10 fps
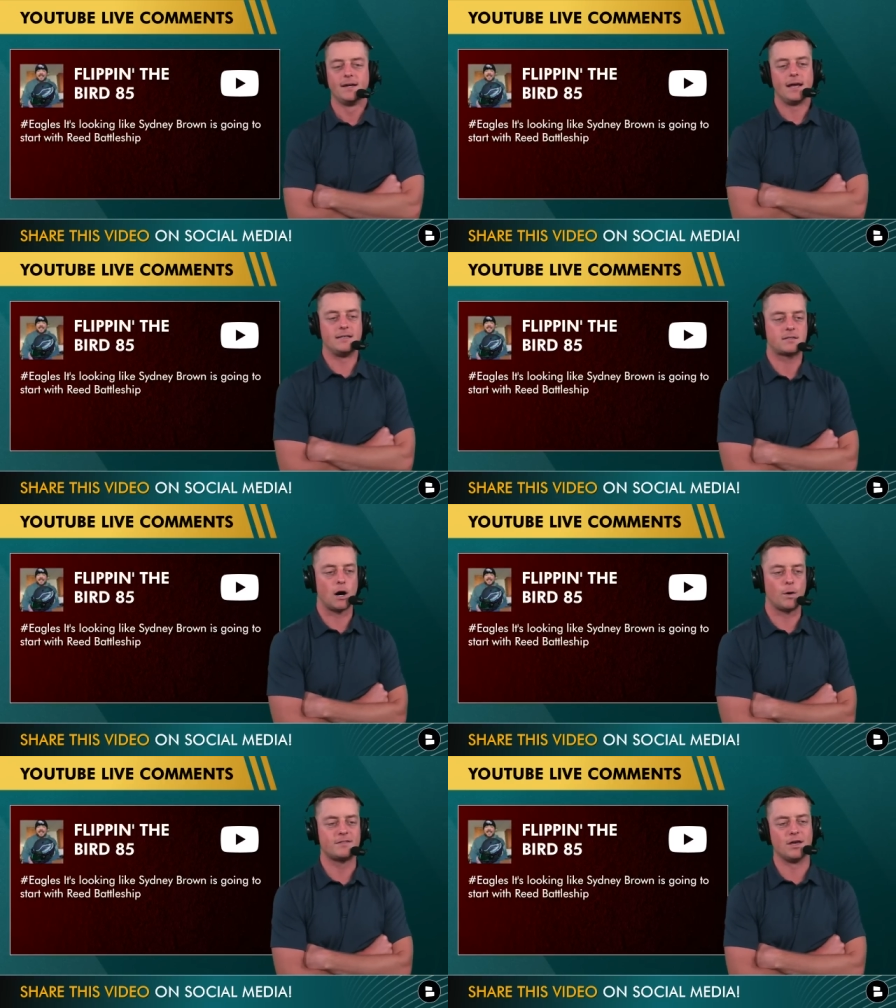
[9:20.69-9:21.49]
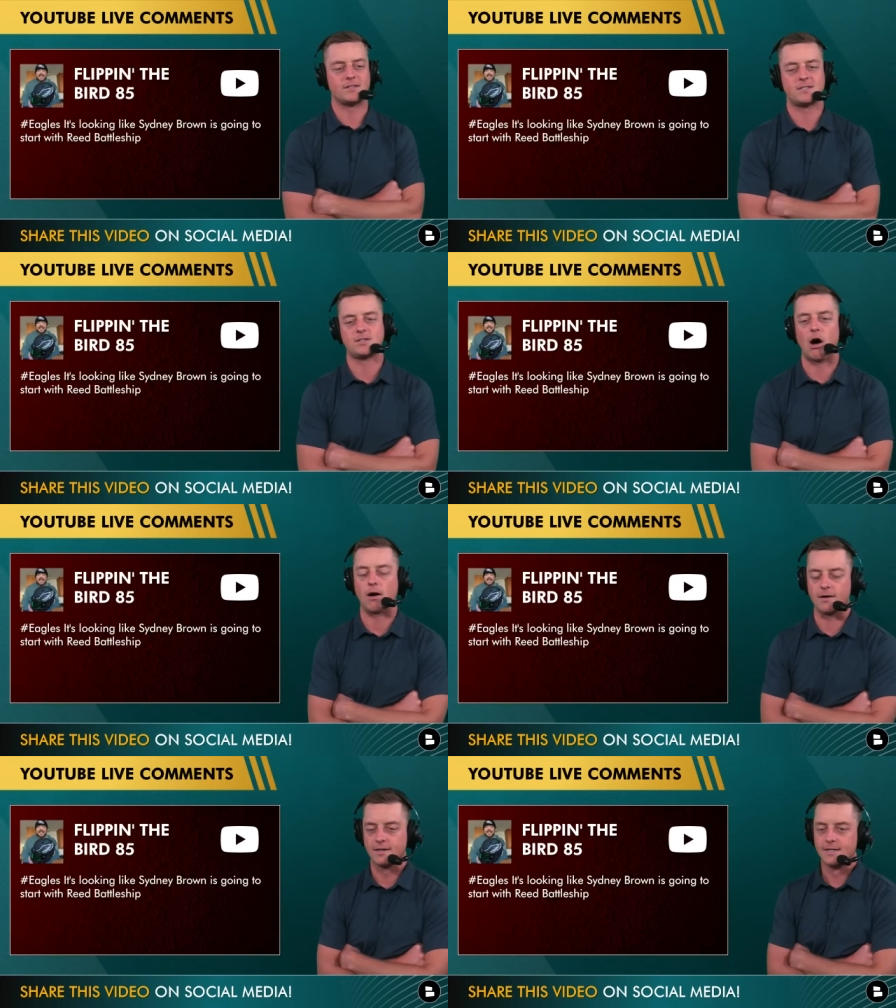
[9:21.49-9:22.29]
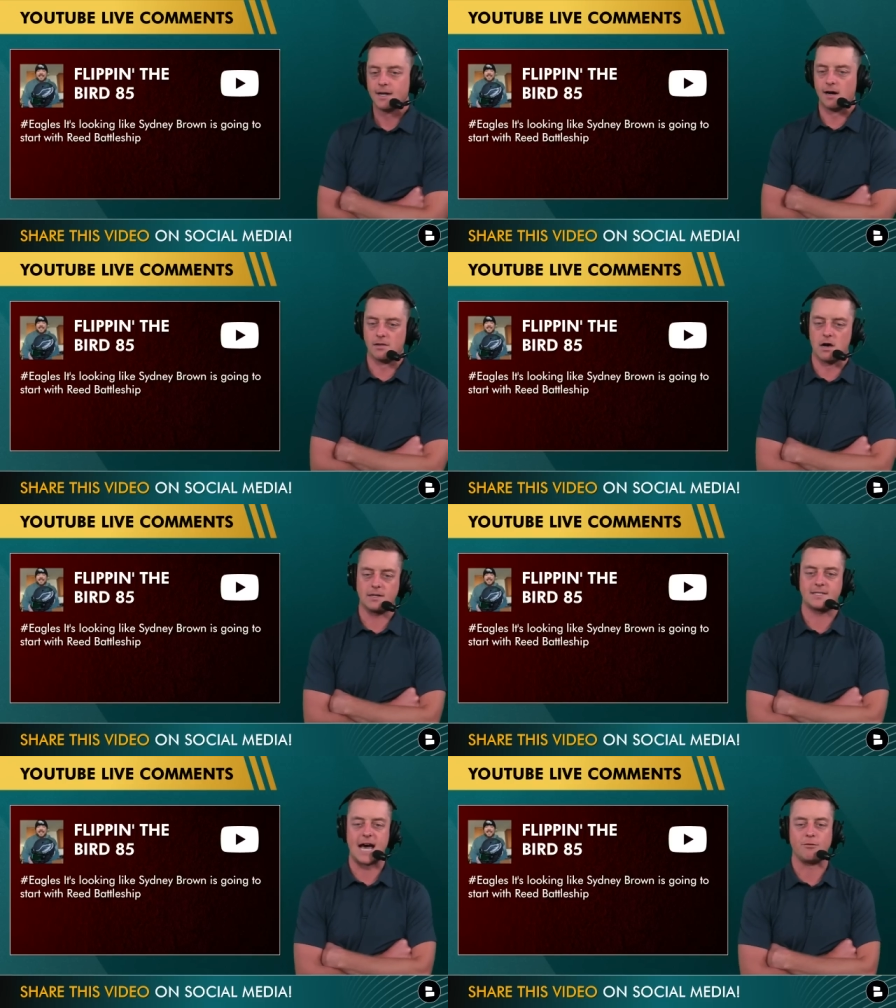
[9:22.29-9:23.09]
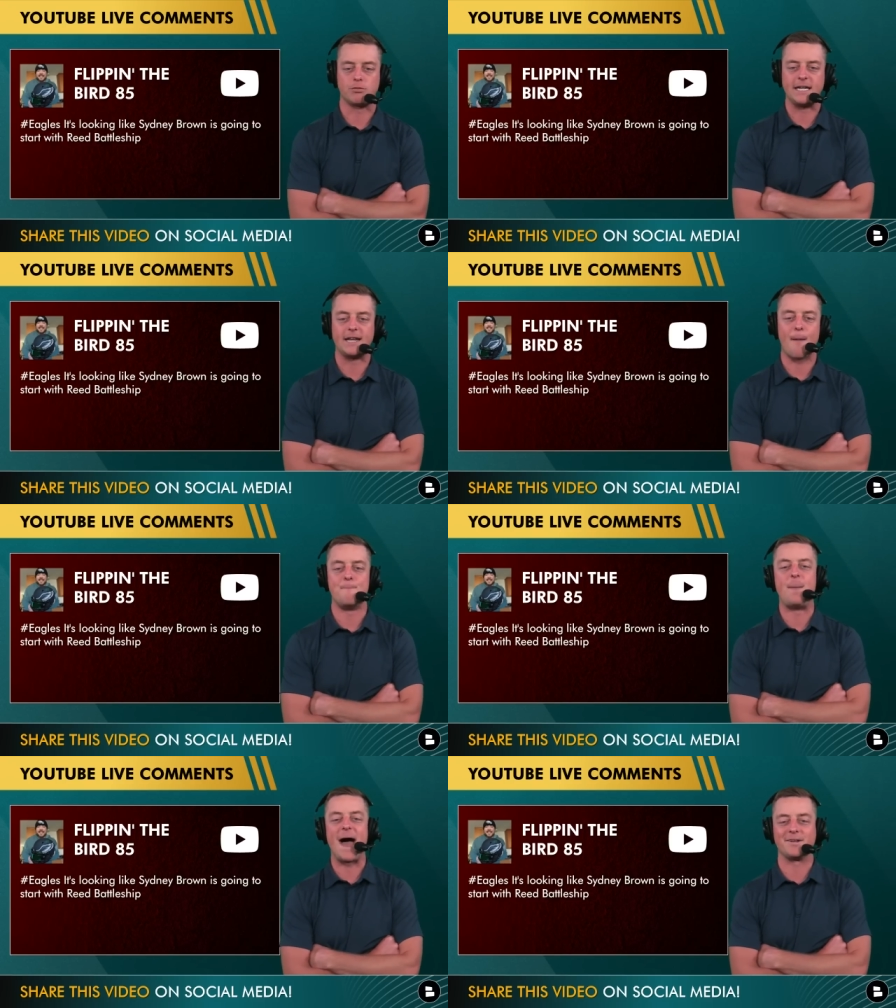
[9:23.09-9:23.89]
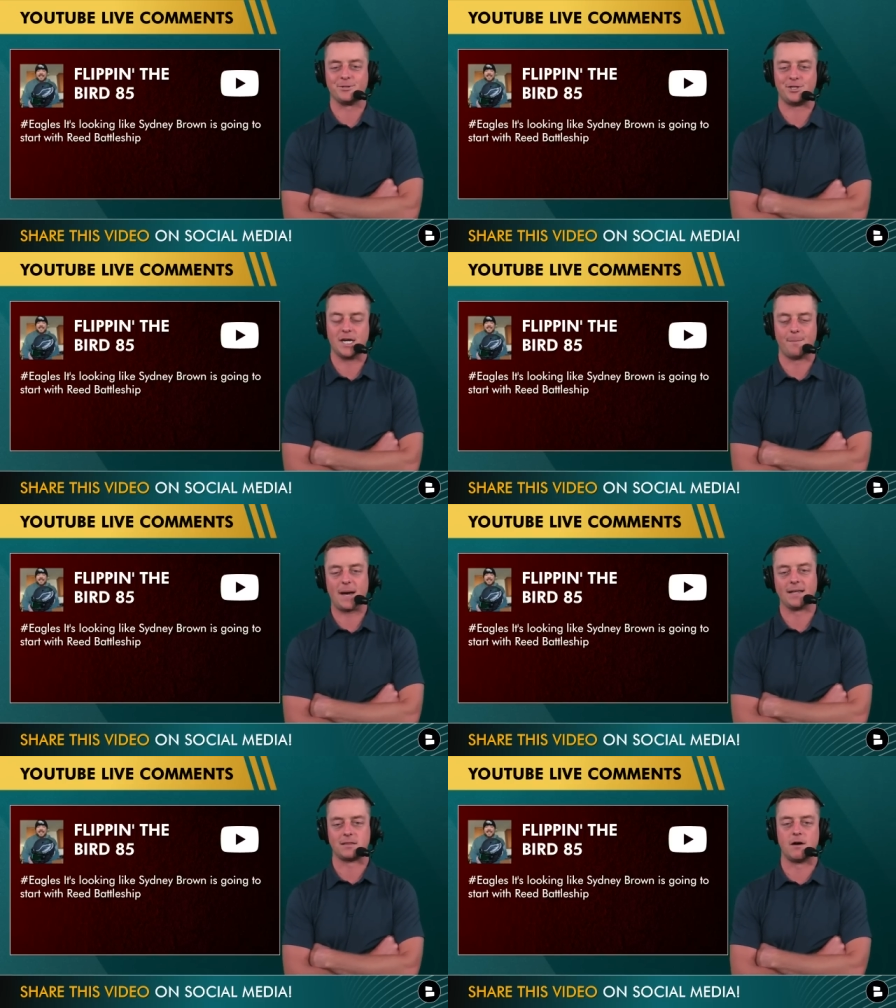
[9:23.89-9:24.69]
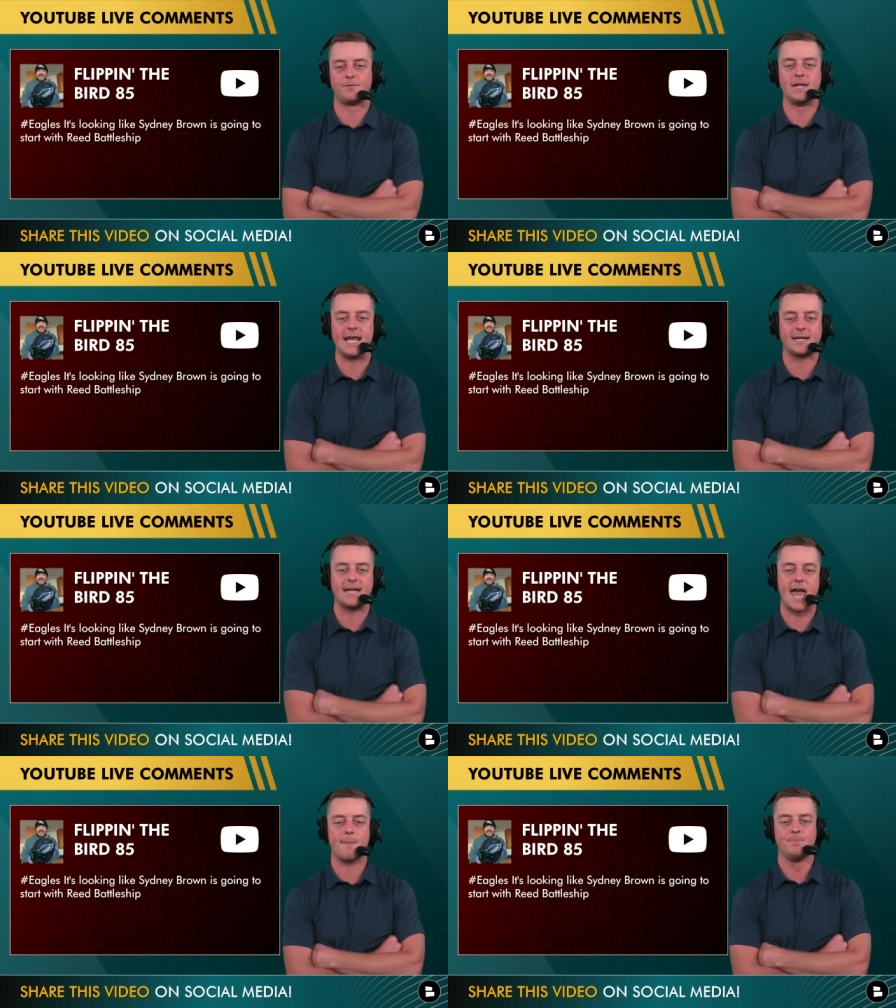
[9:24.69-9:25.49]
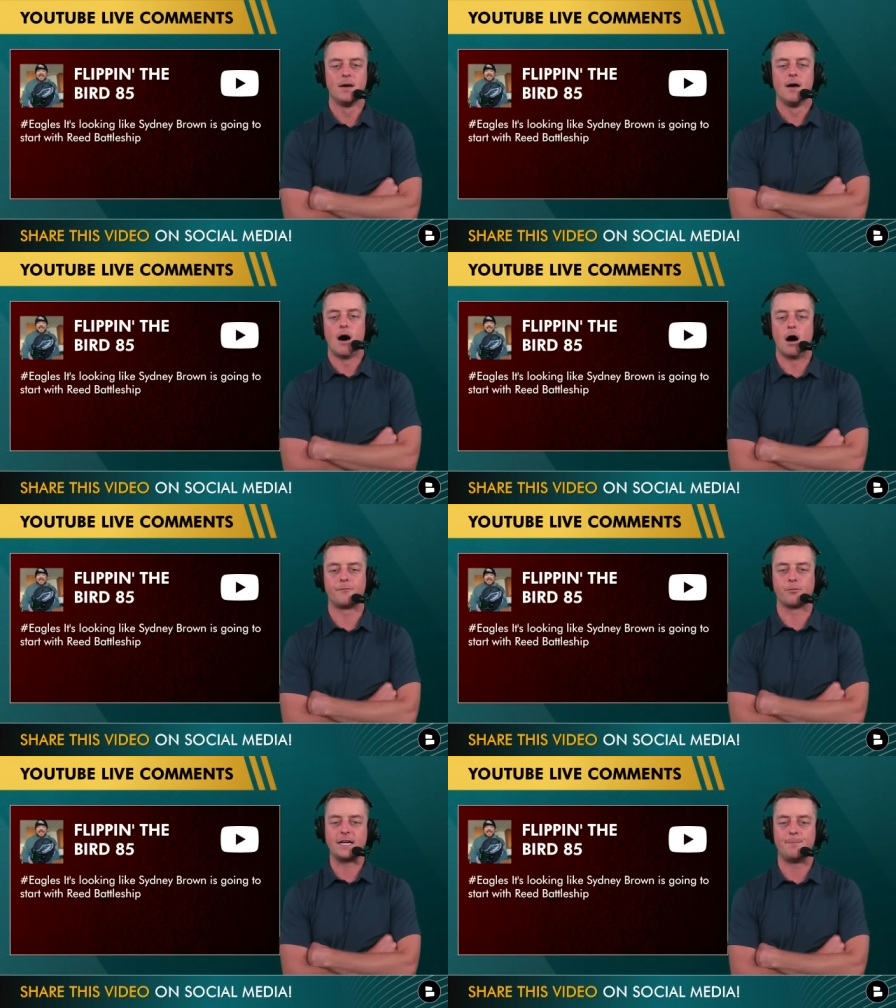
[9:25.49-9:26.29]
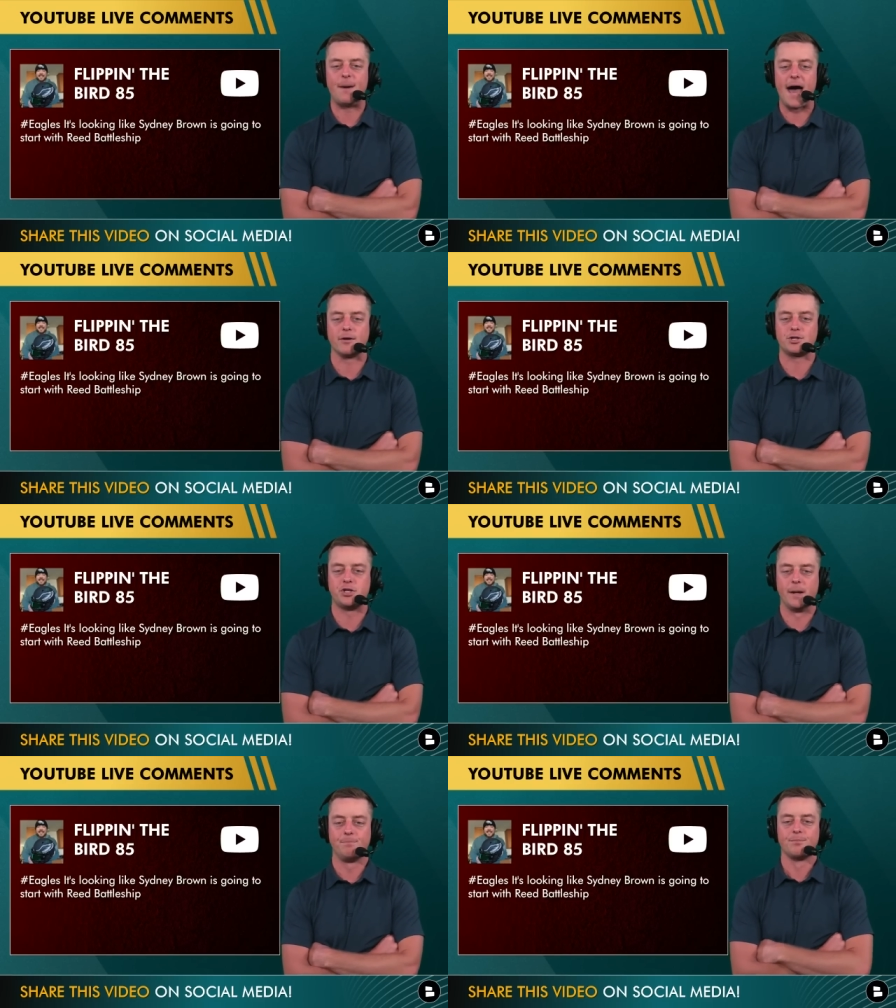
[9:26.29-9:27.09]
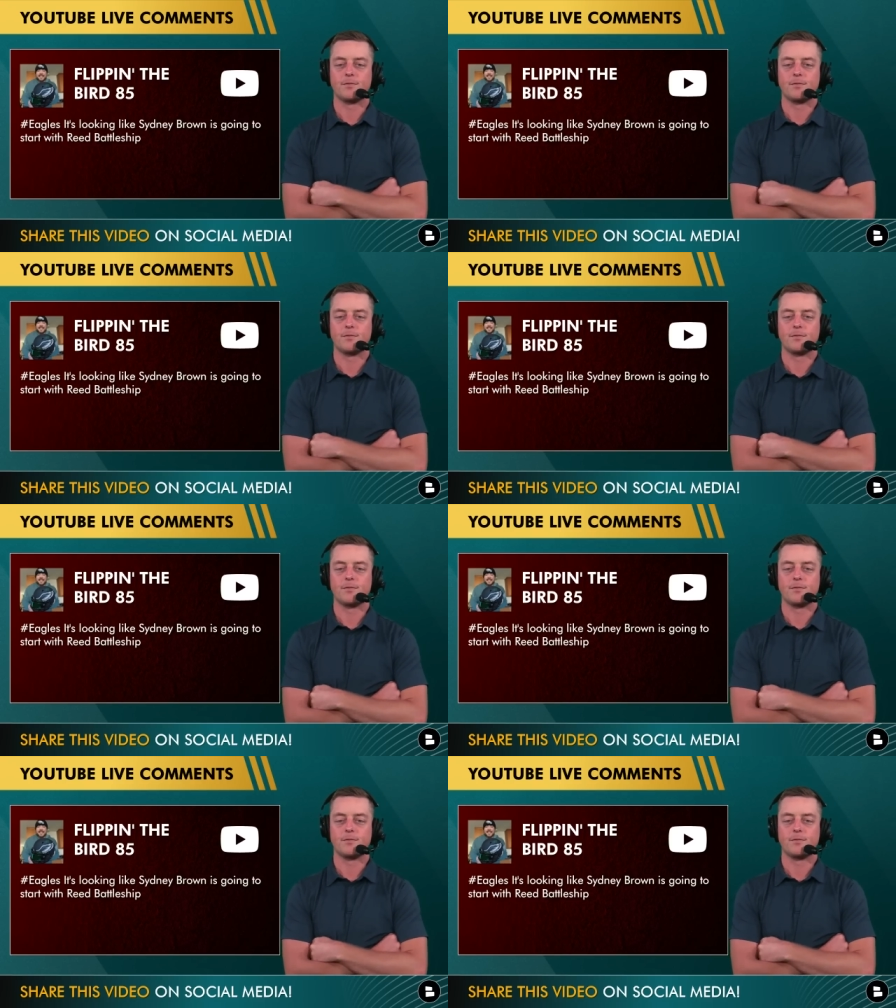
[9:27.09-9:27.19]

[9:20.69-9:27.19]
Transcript: is going to start alongside Reed Battleship. I love the nickname of Reed Battleship.